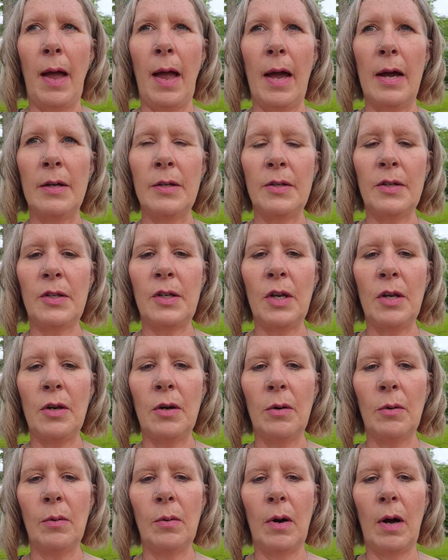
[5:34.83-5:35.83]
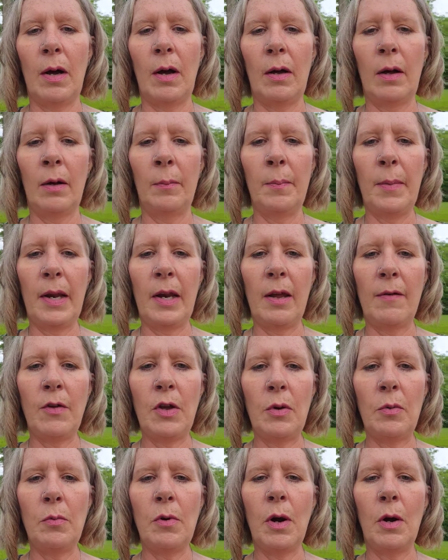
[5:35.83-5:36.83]
as you know, many of
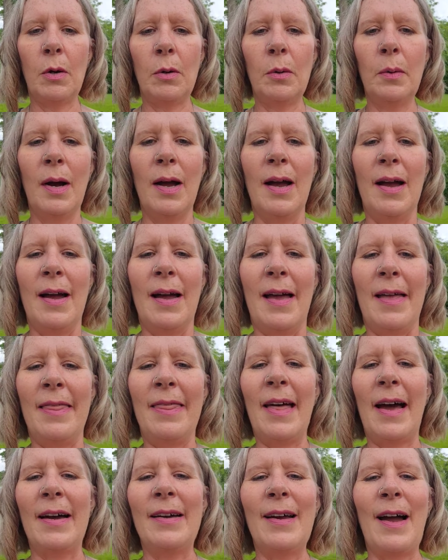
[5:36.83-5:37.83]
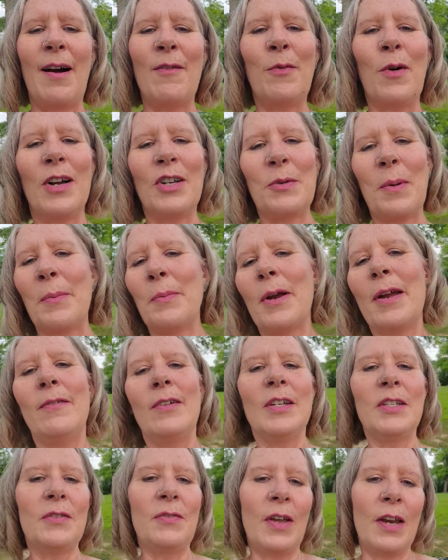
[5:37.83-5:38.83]
you know that have watched my
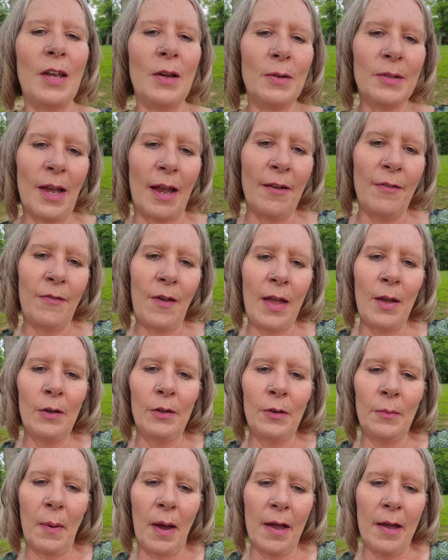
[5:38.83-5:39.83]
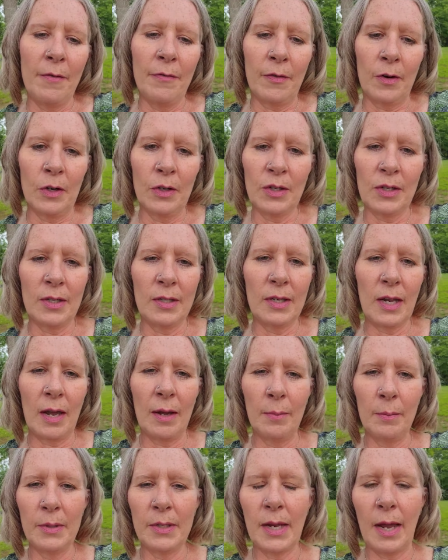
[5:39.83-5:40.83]
previous videos, I failed my first
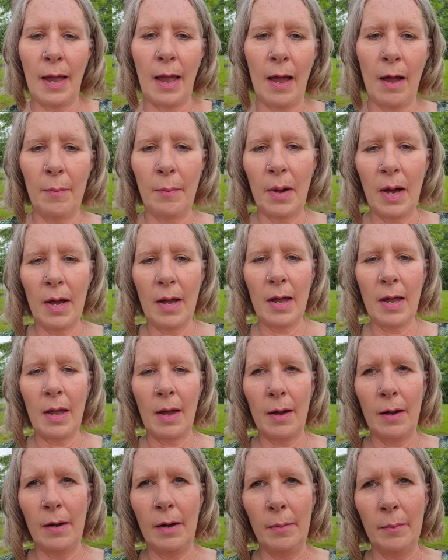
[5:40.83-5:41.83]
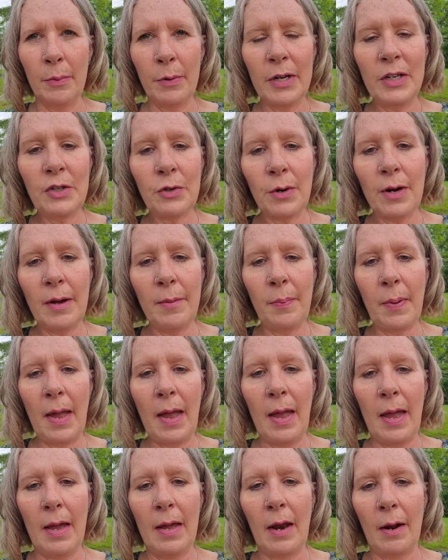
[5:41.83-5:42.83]
attempt at my pre-trip,
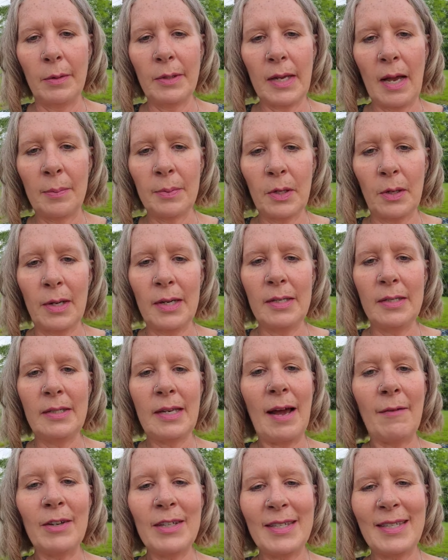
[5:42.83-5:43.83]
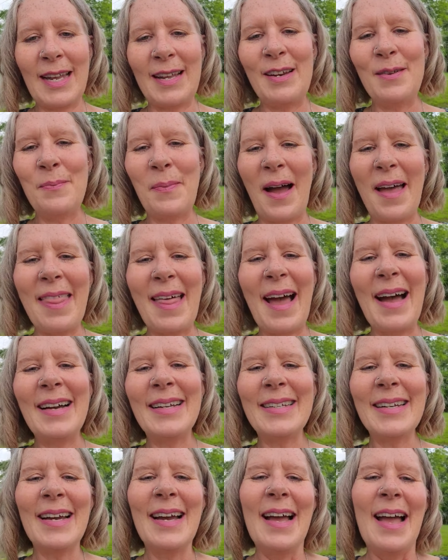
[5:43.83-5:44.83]
and I was absolutely devastated by
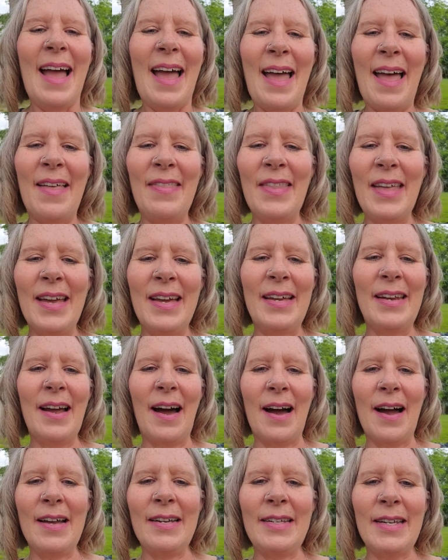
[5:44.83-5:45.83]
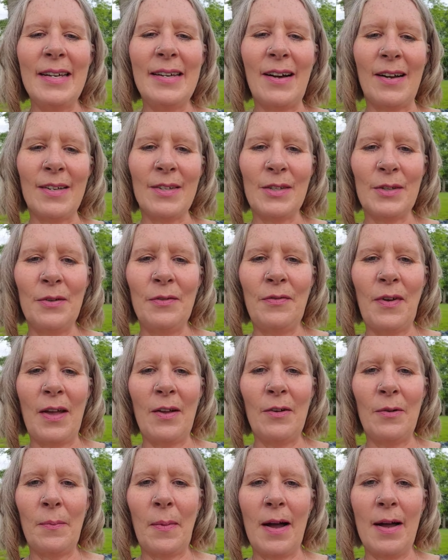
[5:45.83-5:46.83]
that. And then I did also
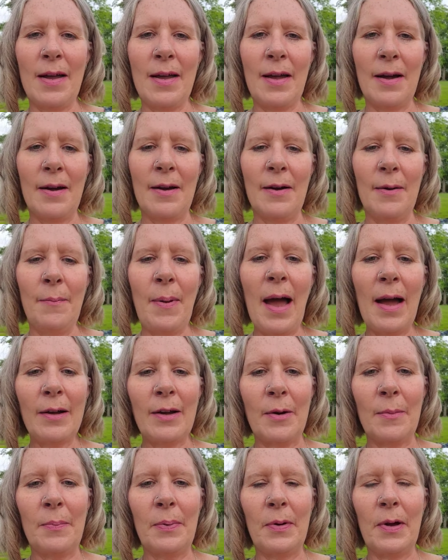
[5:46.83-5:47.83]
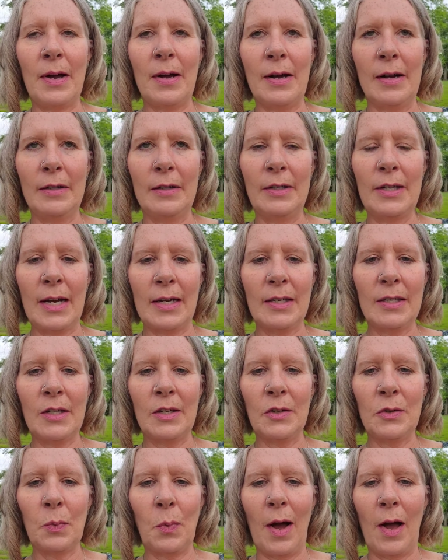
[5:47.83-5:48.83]
fail my backup test
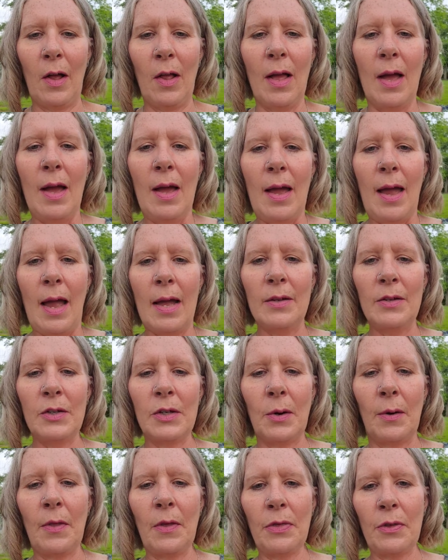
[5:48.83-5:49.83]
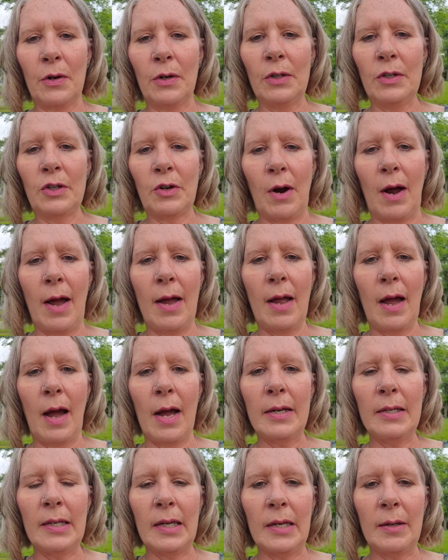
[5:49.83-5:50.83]
as well. And so on the third try,
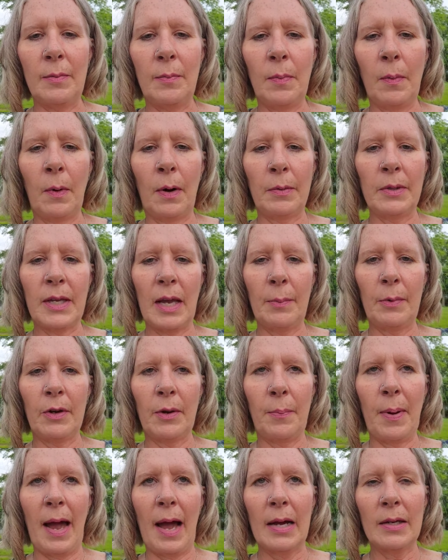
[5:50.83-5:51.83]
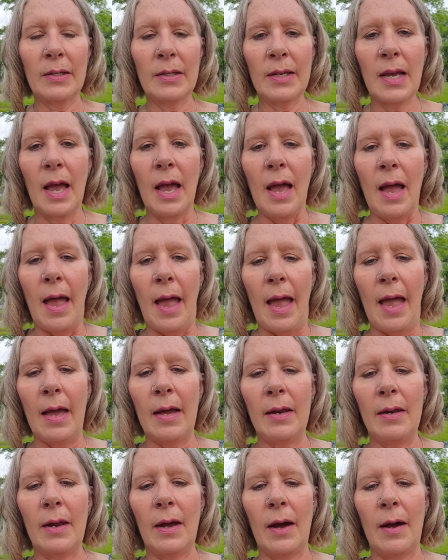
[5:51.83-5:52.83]
I was able to pass.
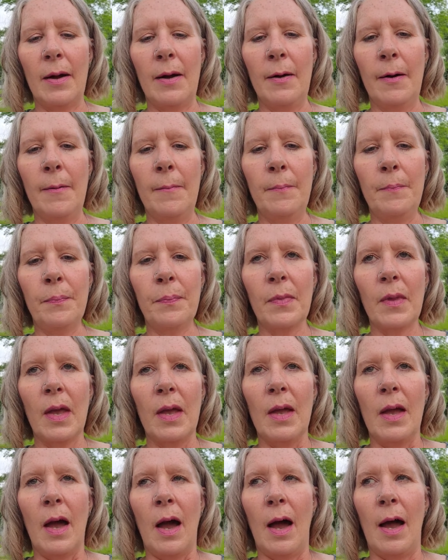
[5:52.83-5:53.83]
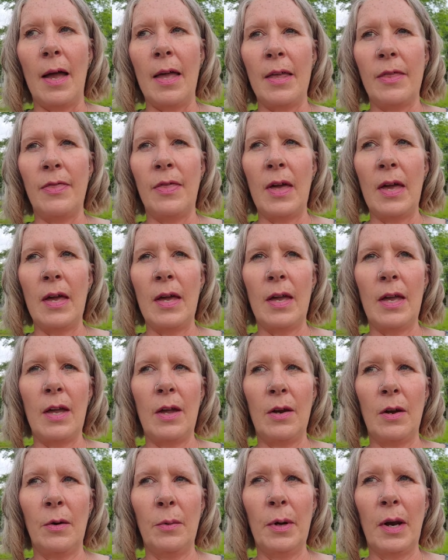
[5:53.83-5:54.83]
And I think,
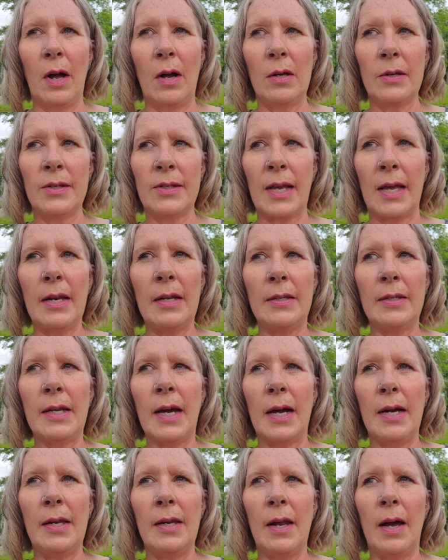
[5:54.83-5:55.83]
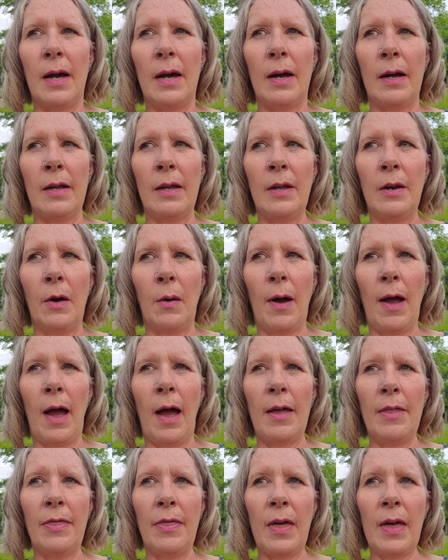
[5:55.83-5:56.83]
when all said and done,
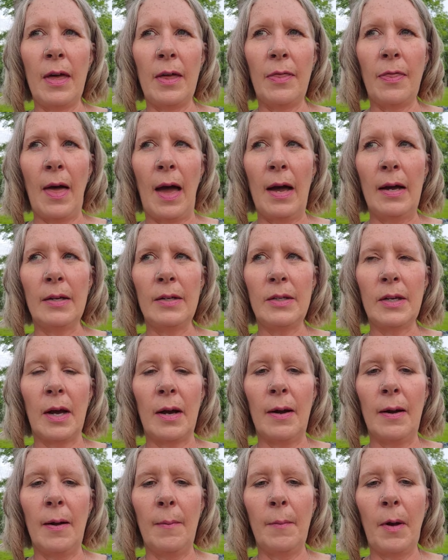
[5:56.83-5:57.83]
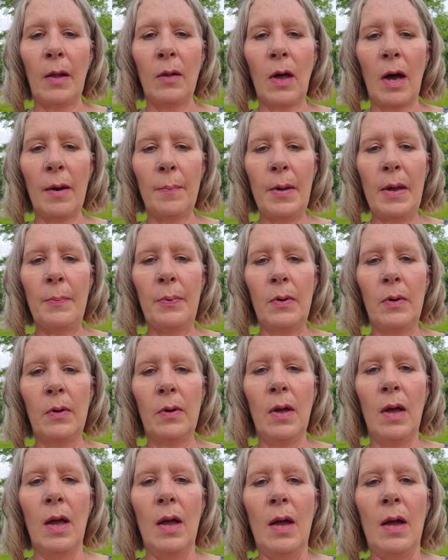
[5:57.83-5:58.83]
I think that a lot of
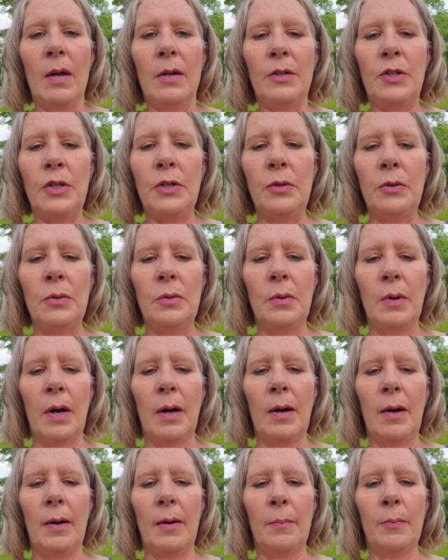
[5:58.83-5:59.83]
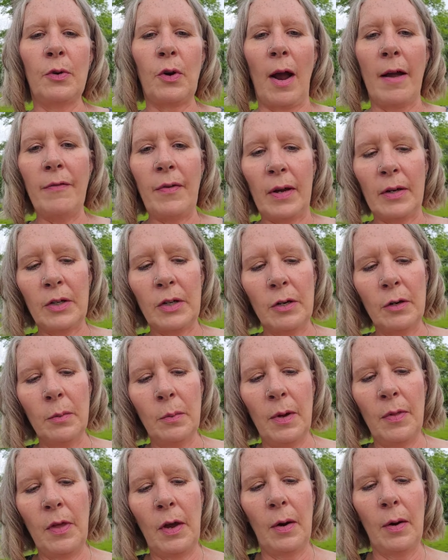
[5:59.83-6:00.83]
people do trifecta
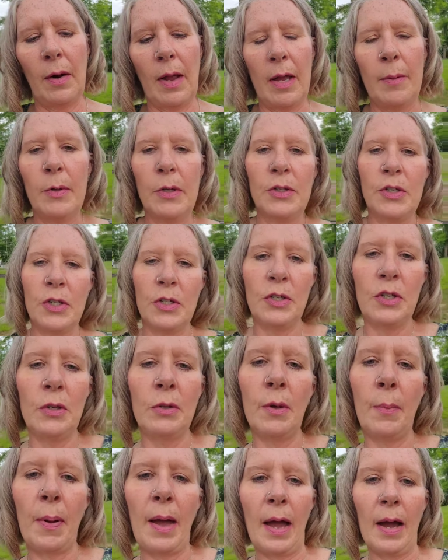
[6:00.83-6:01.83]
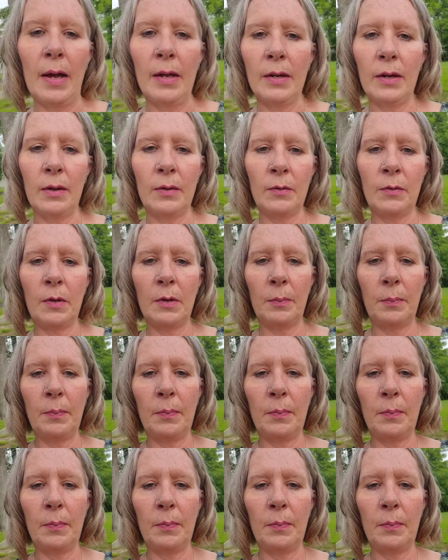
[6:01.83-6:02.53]
when they're able to do the pad, to